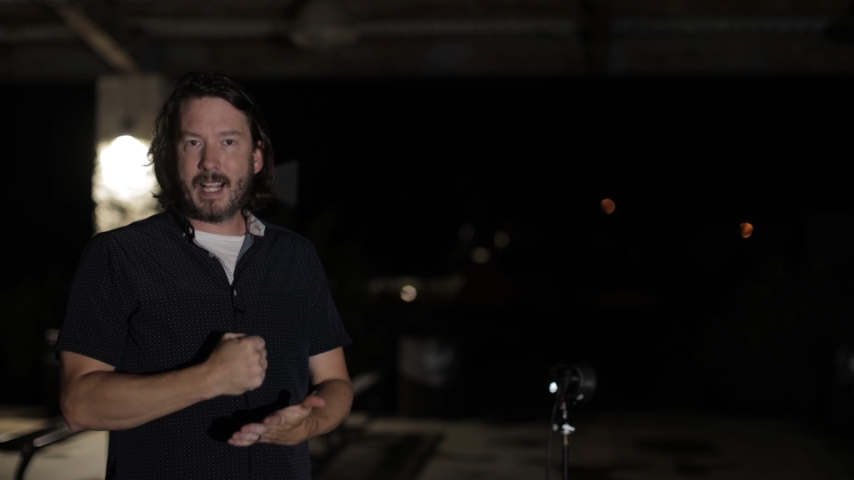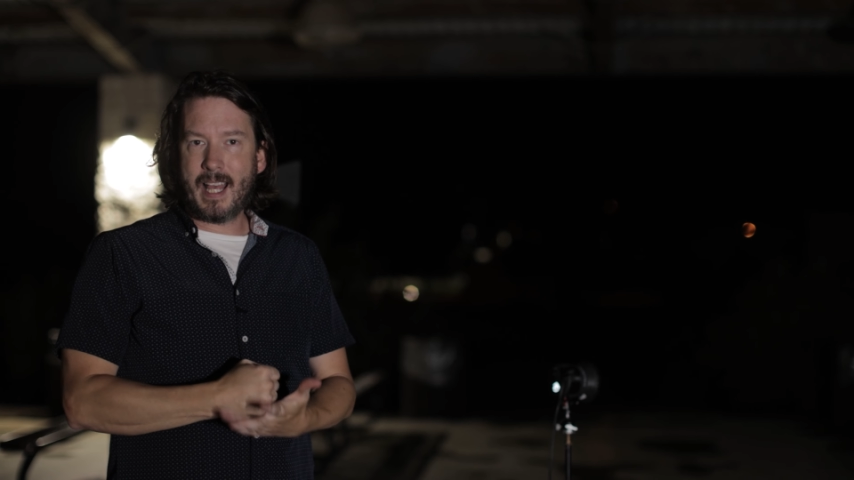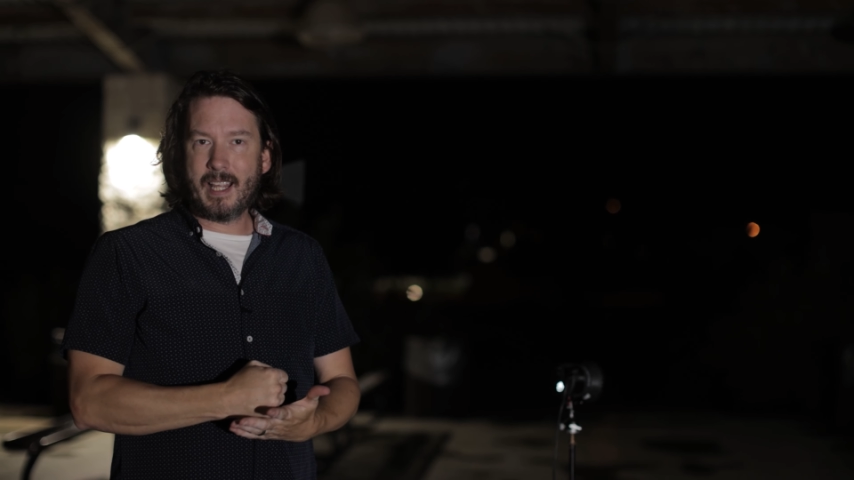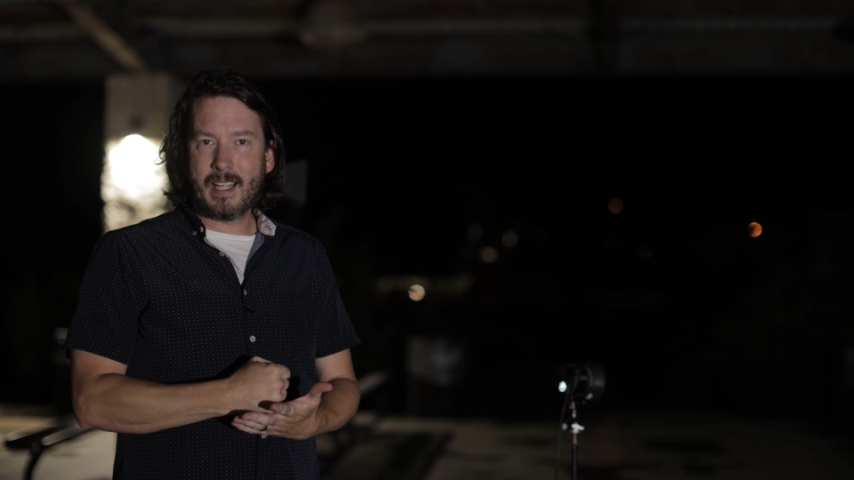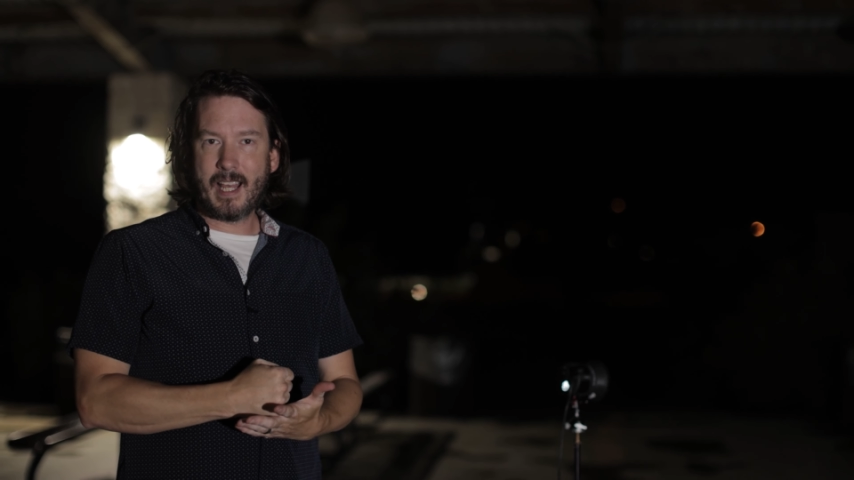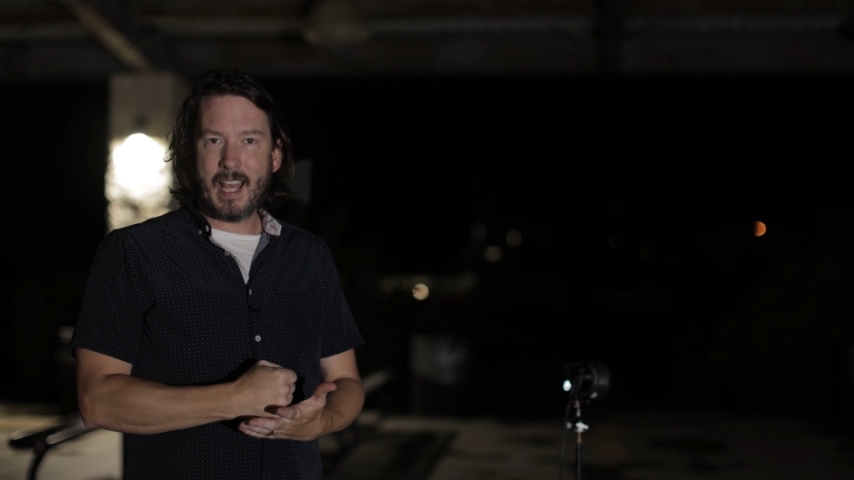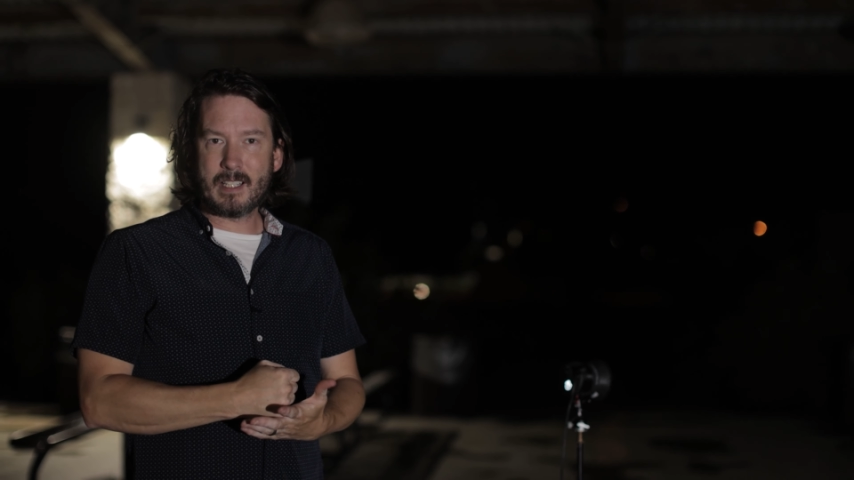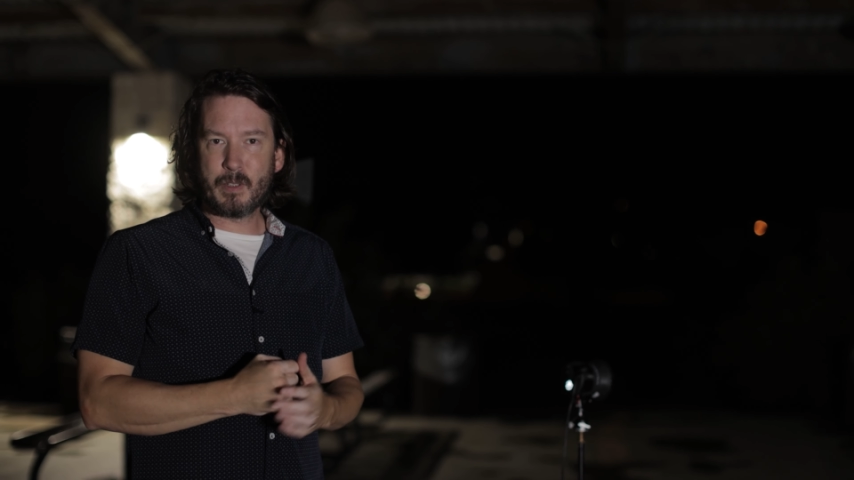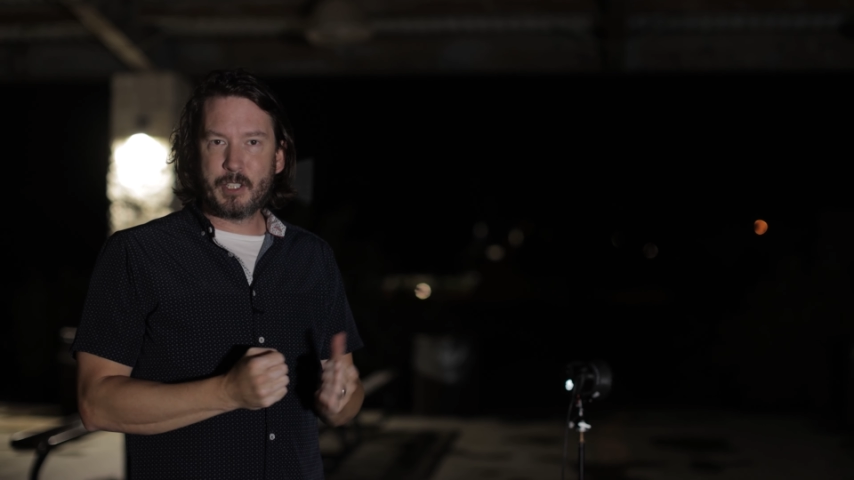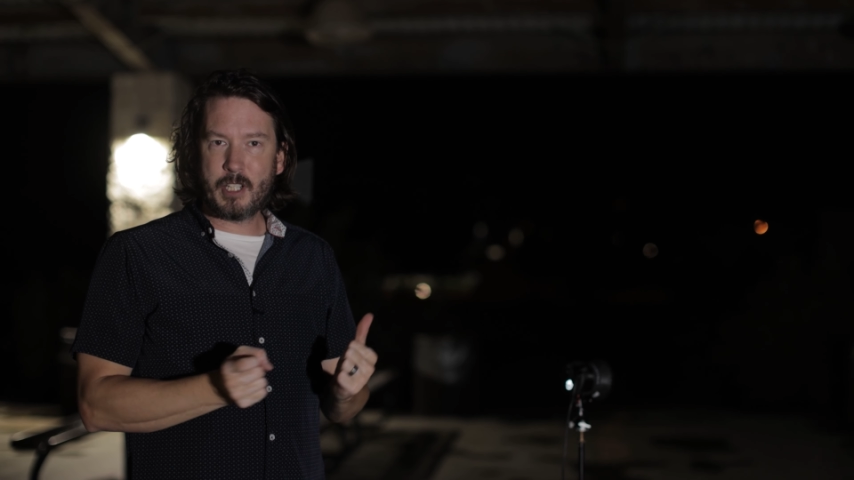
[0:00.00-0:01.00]
and I
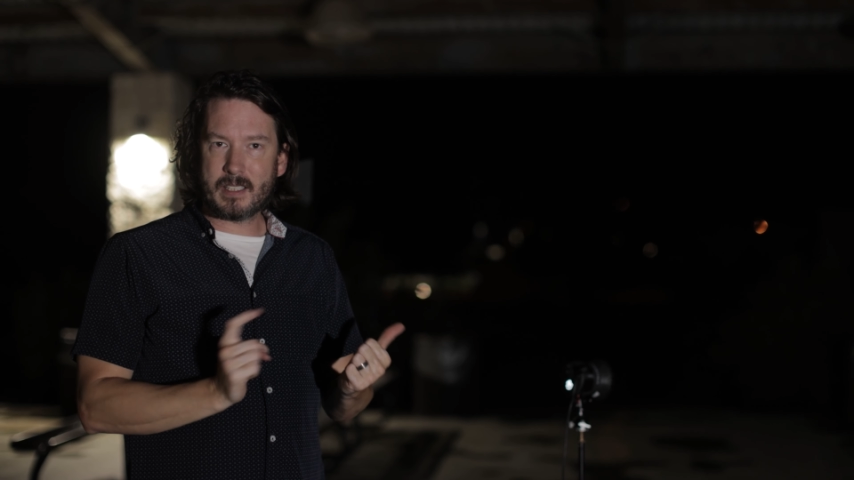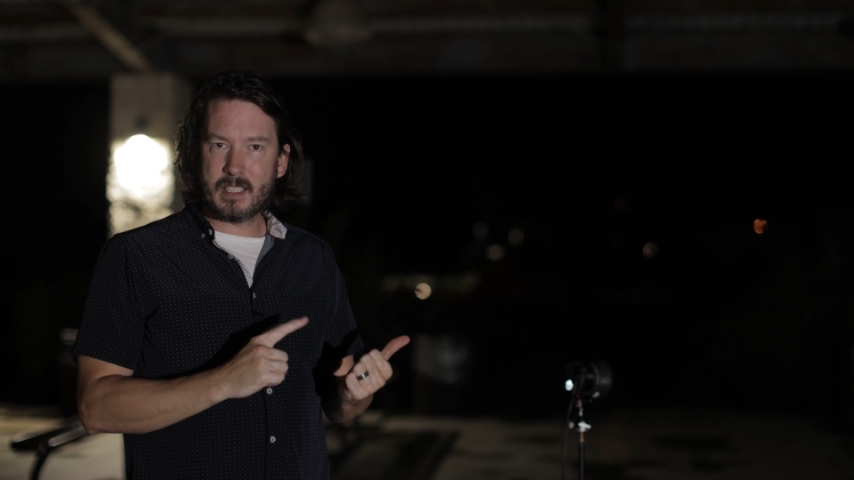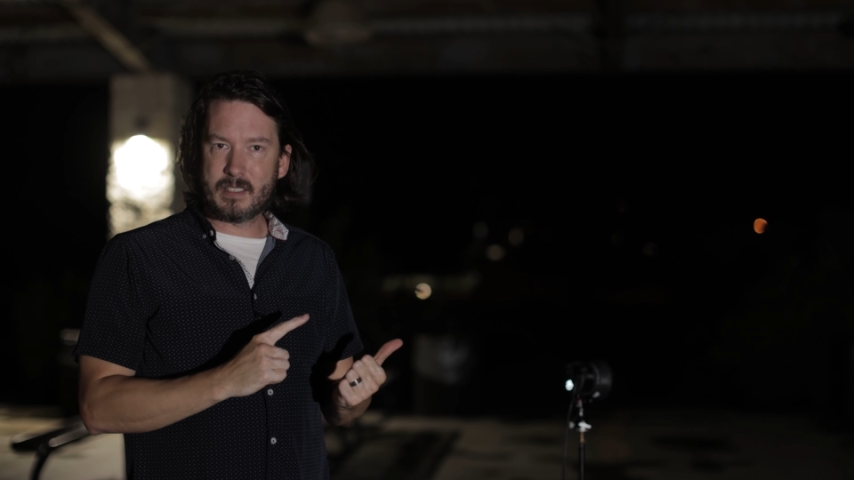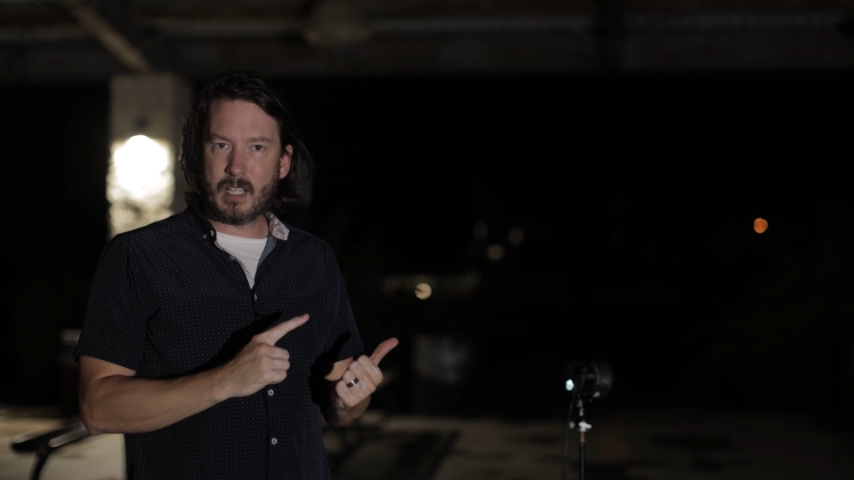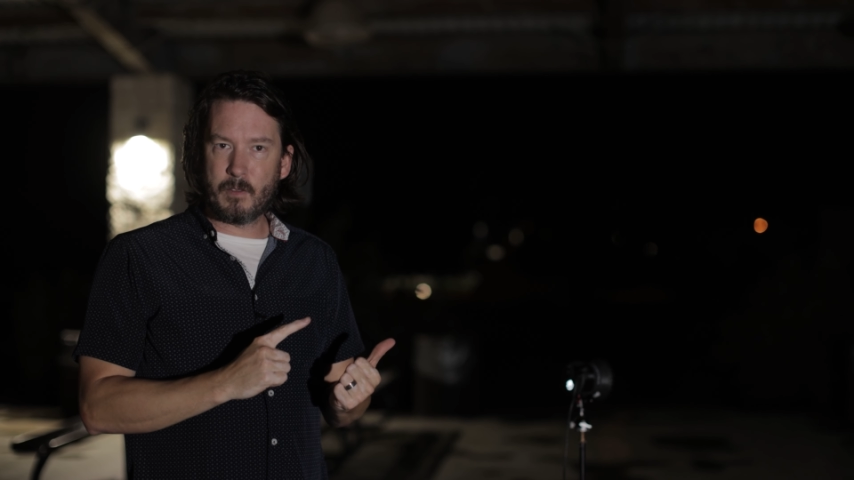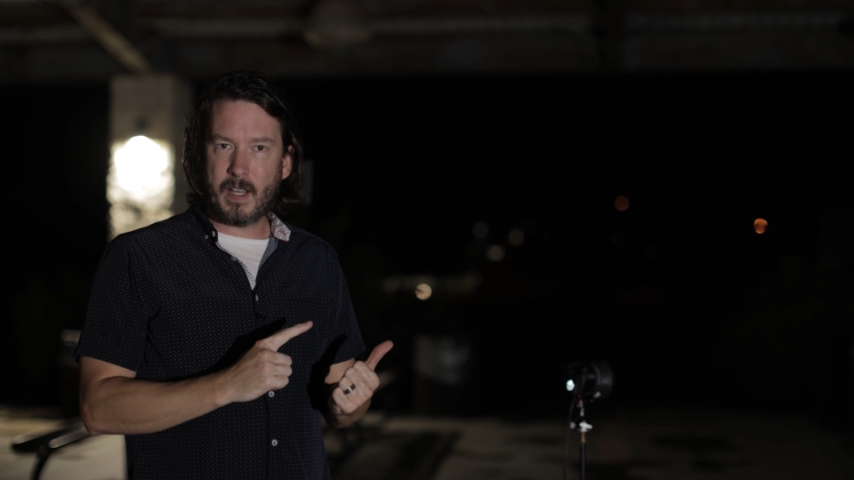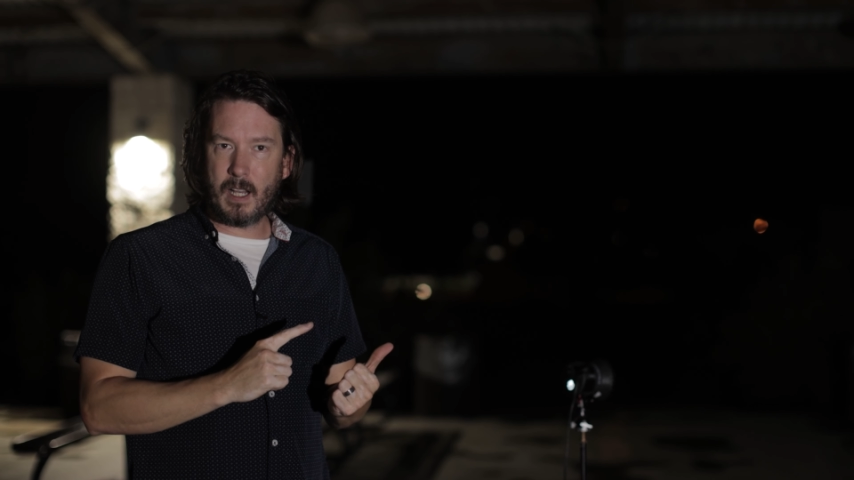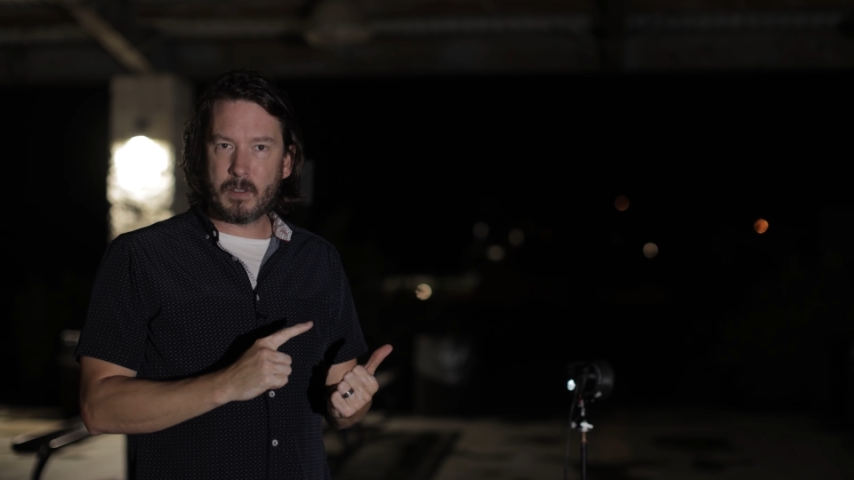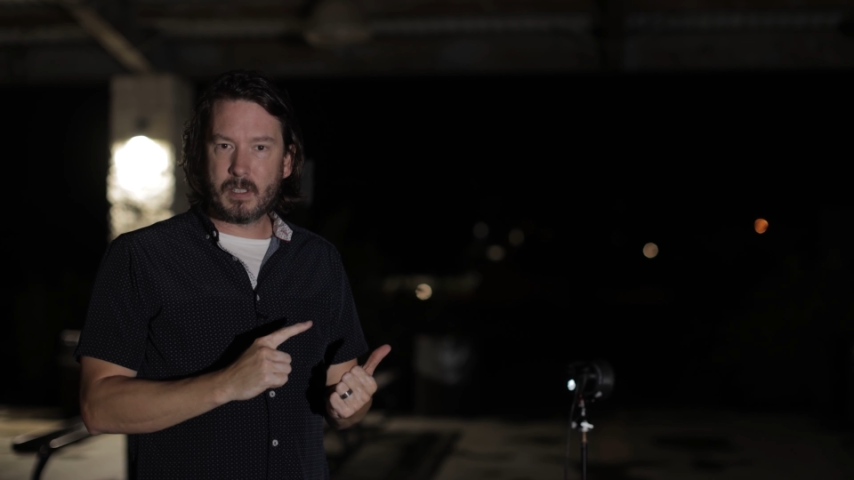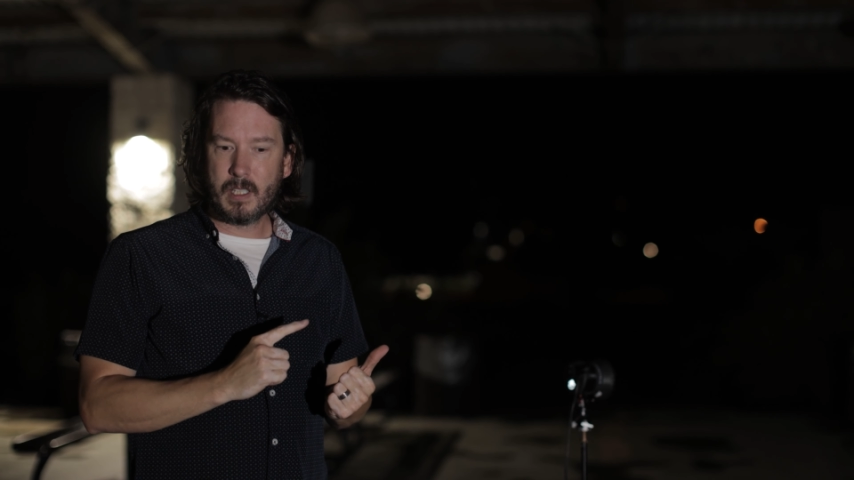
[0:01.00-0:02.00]
as we check this stuff
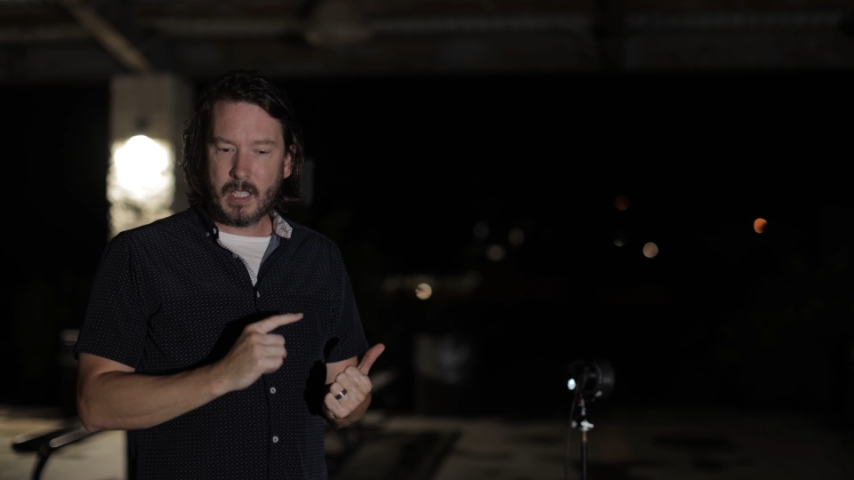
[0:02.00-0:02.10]
out.